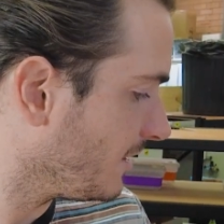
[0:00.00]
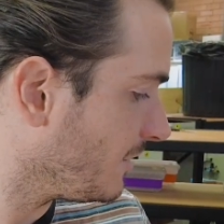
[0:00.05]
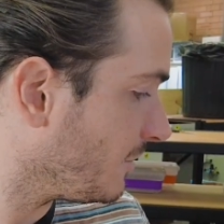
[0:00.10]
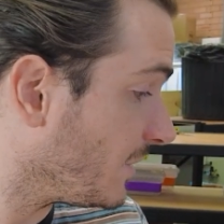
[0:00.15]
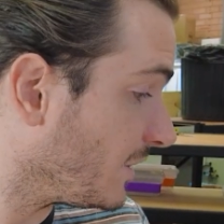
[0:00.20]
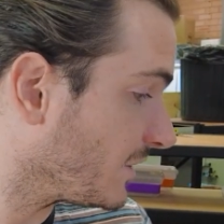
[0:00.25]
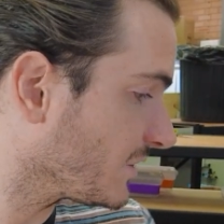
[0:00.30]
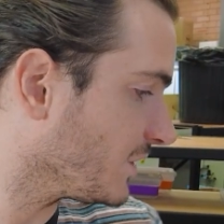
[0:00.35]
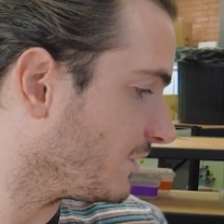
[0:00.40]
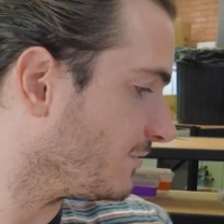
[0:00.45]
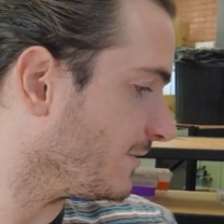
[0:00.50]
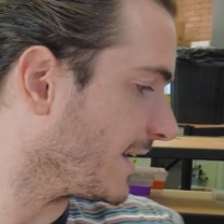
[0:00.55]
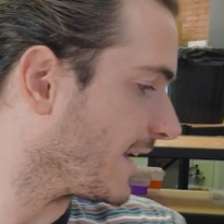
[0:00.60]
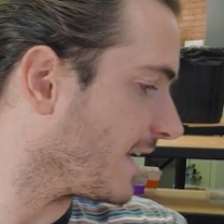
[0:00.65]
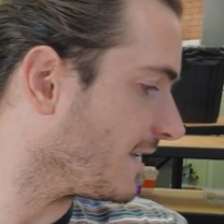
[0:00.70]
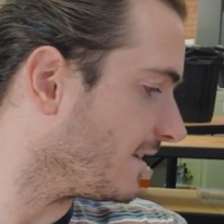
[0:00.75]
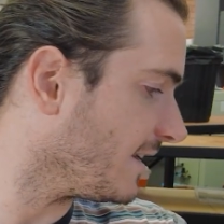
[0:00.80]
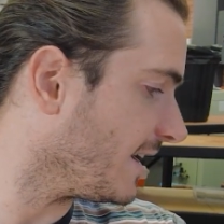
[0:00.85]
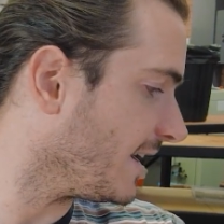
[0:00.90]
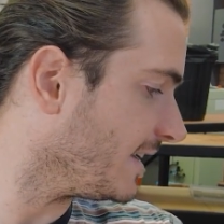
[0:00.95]
We also
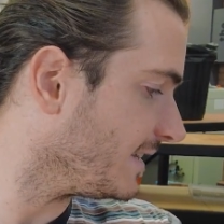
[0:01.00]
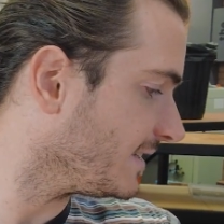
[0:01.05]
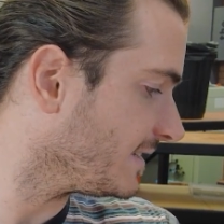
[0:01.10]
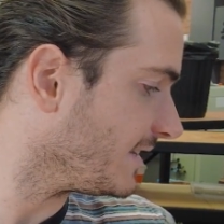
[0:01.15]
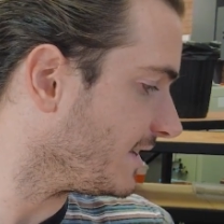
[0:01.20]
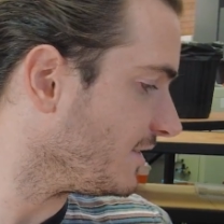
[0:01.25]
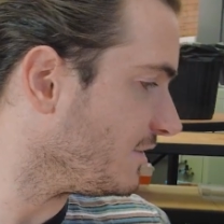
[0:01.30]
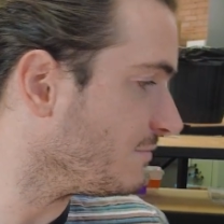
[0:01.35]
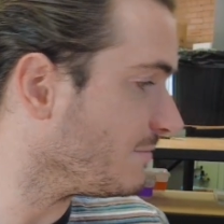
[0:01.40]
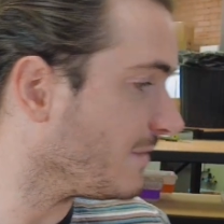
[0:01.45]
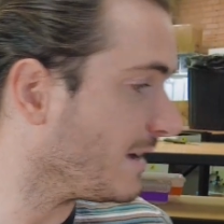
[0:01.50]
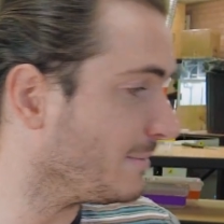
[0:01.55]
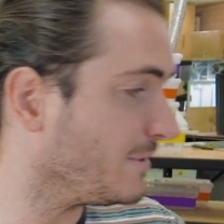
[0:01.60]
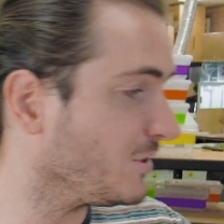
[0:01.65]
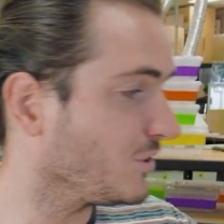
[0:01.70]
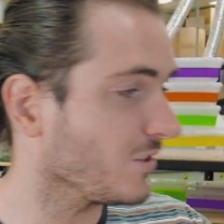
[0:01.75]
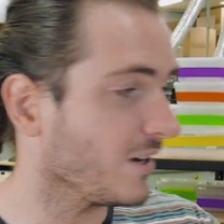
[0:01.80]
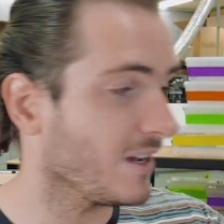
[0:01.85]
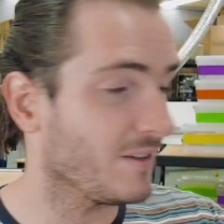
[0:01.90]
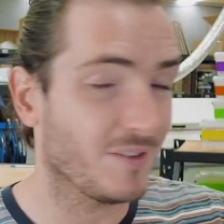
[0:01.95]
recognize that you might be
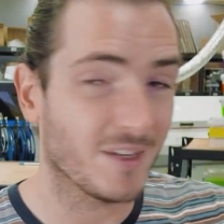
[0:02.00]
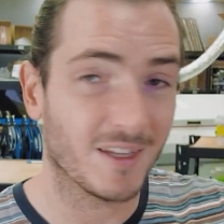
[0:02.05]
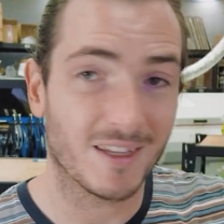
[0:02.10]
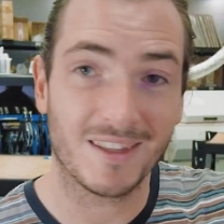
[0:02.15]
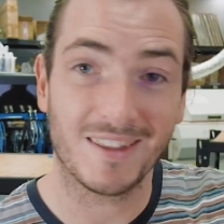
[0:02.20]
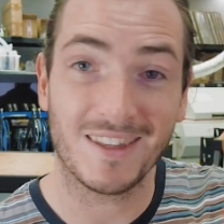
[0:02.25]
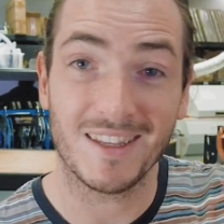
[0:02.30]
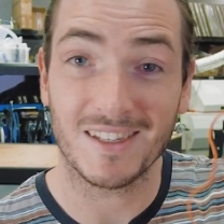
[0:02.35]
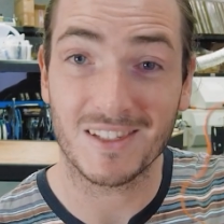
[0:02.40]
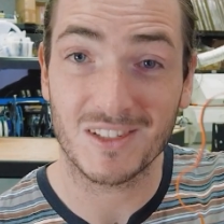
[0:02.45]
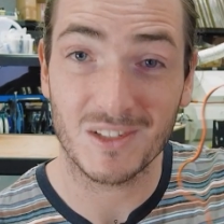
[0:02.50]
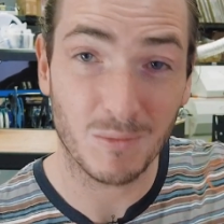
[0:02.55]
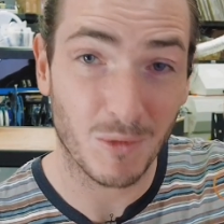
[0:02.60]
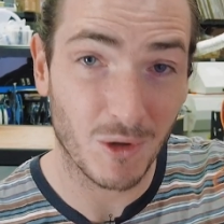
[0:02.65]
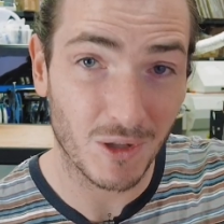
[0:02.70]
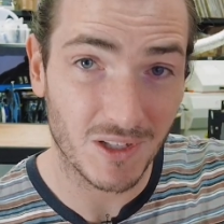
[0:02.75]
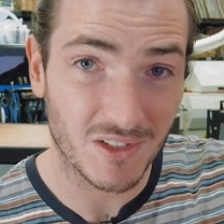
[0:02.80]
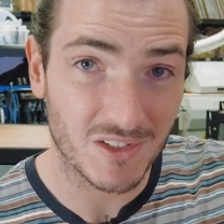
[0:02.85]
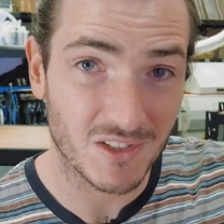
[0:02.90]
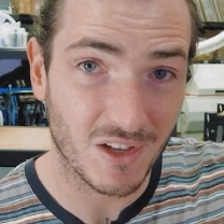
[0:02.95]
driving these
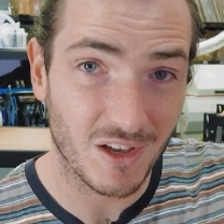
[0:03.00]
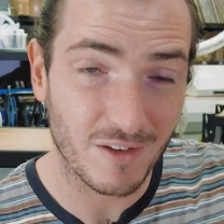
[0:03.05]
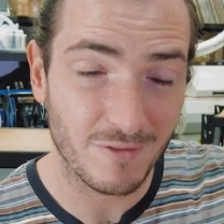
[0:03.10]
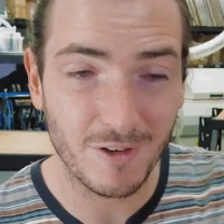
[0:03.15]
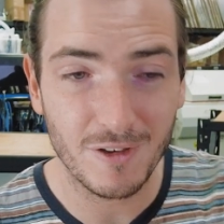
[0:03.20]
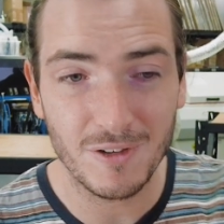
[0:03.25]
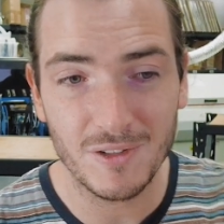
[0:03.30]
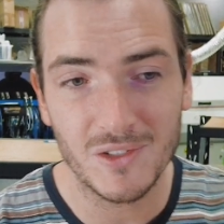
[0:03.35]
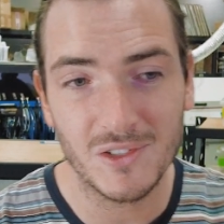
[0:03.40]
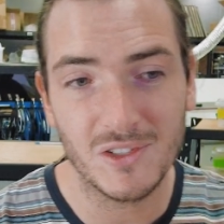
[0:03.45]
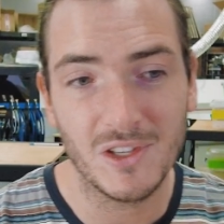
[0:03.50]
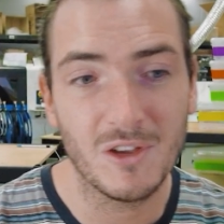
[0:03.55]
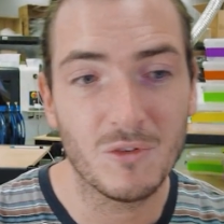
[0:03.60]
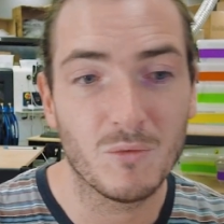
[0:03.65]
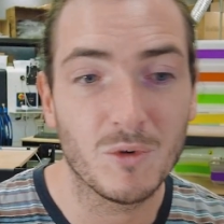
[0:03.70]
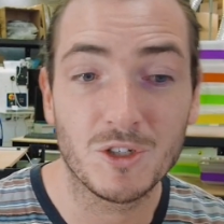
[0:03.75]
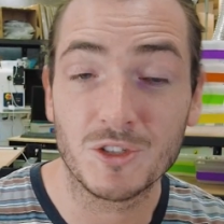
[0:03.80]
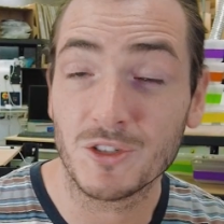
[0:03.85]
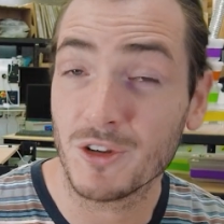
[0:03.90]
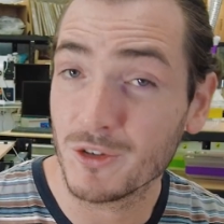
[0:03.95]
smaller servos,
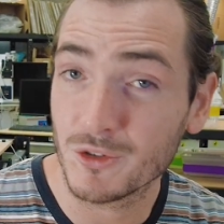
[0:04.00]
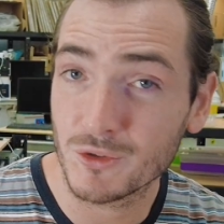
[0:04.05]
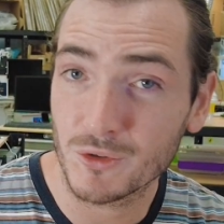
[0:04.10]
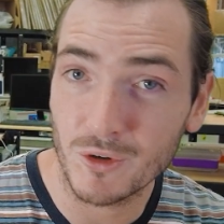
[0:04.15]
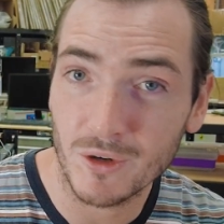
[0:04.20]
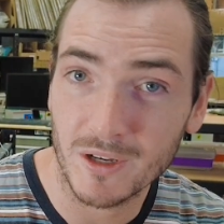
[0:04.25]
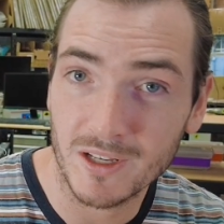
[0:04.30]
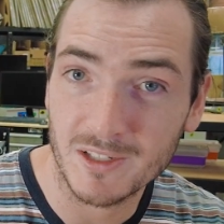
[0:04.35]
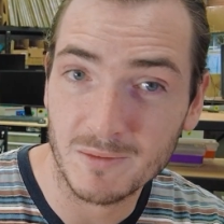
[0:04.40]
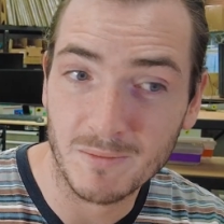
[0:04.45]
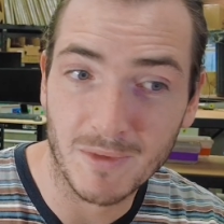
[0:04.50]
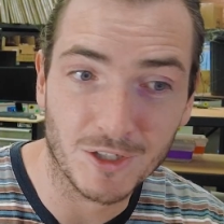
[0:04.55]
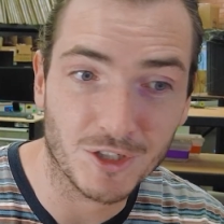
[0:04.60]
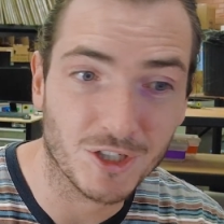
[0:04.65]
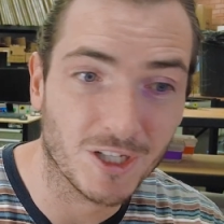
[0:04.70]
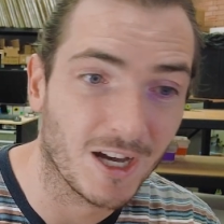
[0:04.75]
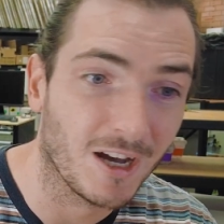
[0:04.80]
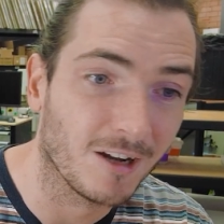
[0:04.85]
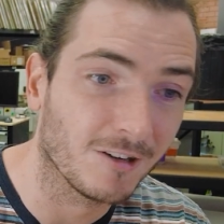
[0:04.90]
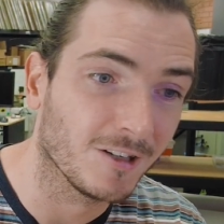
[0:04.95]
which don't draw as much
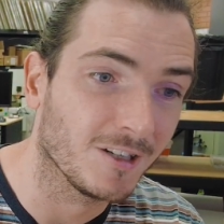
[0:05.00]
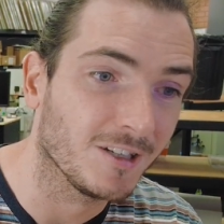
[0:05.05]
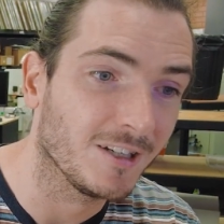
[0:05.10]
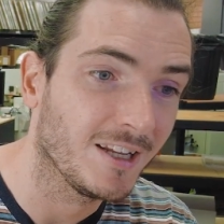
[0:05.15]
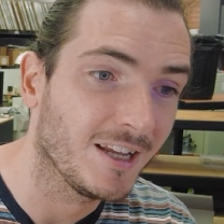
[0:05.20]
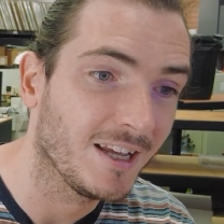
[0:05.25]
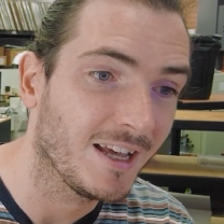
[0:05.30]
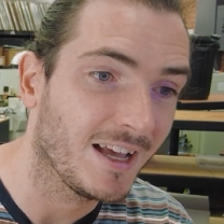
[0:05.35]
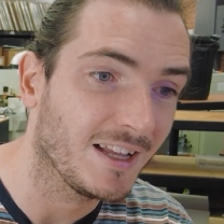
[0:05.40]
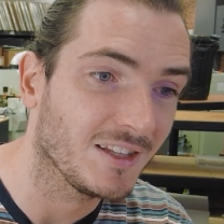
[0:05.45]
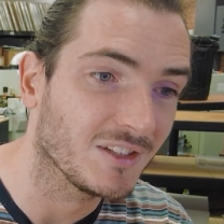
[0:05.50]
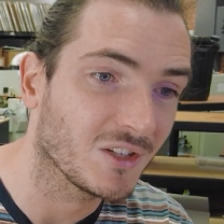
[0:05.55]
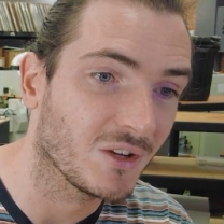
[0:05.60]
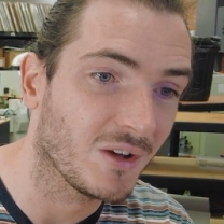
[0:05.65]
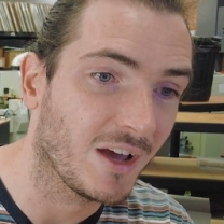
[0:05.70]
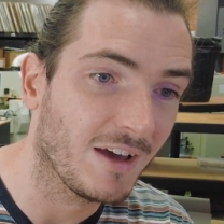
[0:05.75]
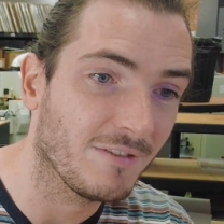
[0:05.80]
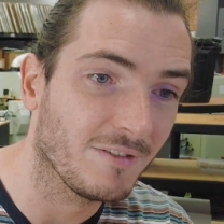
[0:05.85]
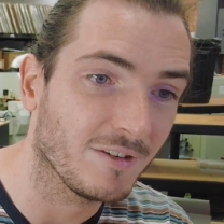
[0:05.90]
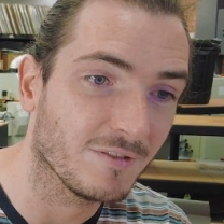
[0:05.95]
current. And so
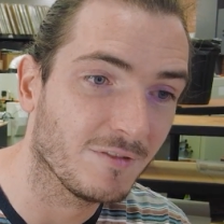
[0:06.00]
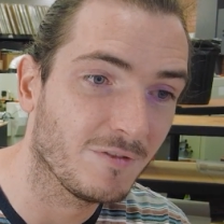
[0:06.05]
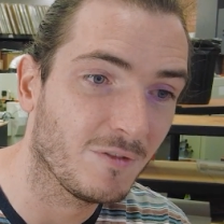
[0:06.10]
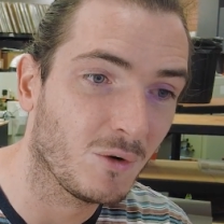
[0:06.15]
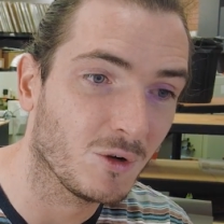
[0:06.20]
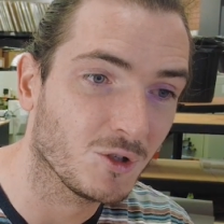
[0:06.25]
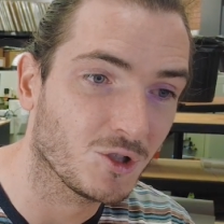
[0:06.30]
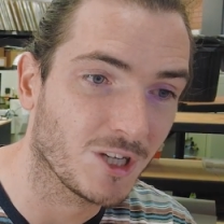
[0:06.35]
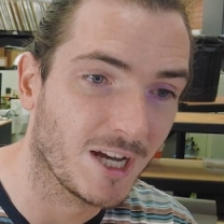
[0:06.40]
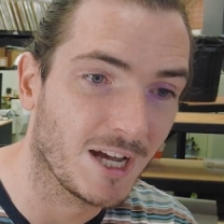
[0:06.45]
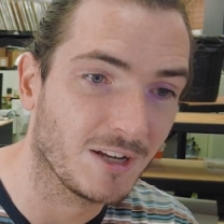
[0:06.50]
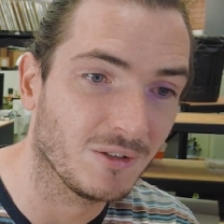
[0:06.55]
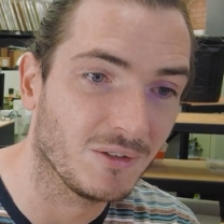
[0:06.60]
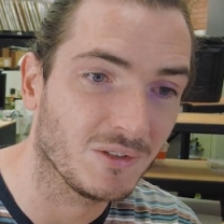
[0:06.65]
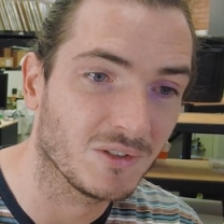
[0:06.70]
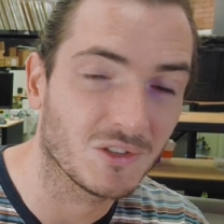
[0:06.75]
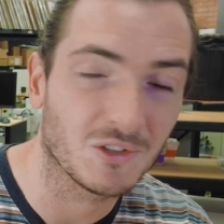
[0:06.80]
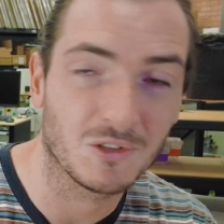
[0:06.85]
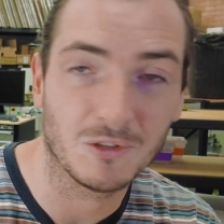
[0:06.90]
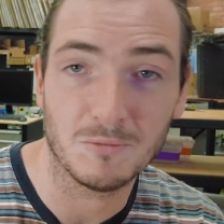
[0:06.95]
having 4
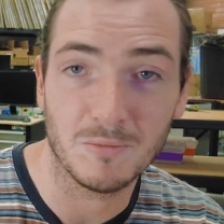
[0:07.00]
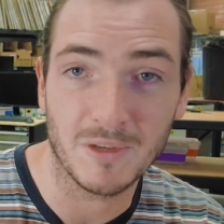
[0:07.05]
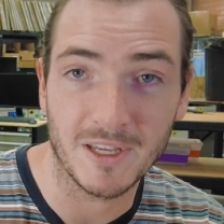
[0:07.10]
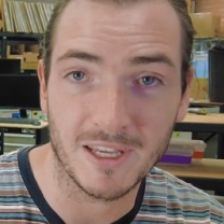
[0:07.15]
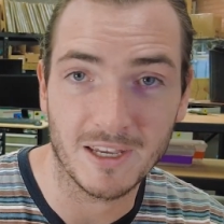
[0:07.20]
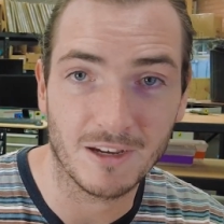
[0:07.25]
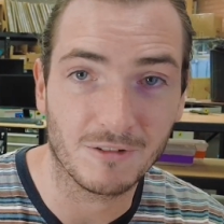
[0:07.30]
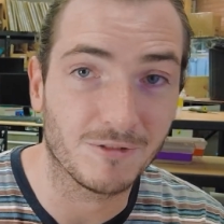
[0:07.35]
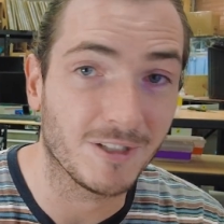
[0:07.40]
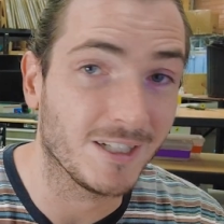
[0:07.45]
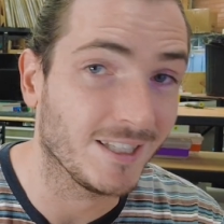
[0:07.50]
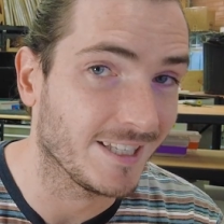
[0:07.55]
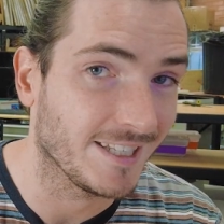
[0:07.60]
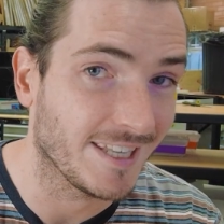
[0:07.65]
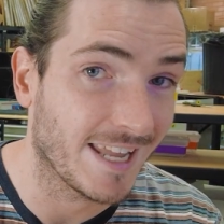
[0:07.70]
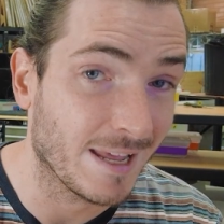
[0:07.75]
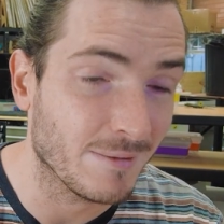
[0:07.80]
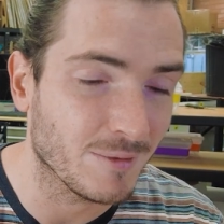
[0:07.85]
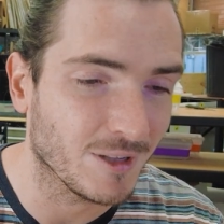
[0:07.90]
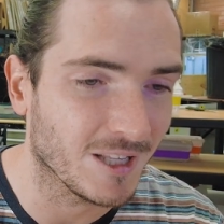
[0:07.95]
channels could be a real
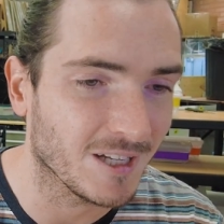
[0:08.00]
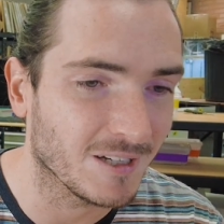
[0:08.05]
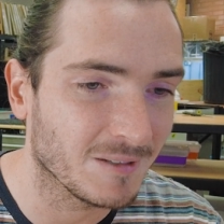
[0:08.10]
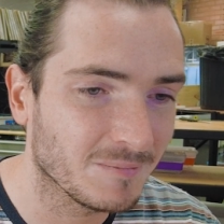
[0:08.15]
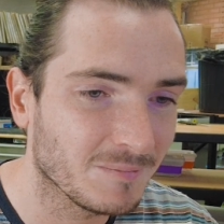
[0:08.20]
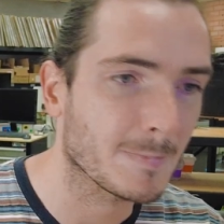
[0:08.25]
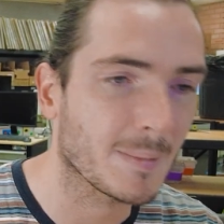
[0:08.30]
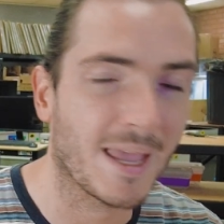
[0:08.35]
enabler.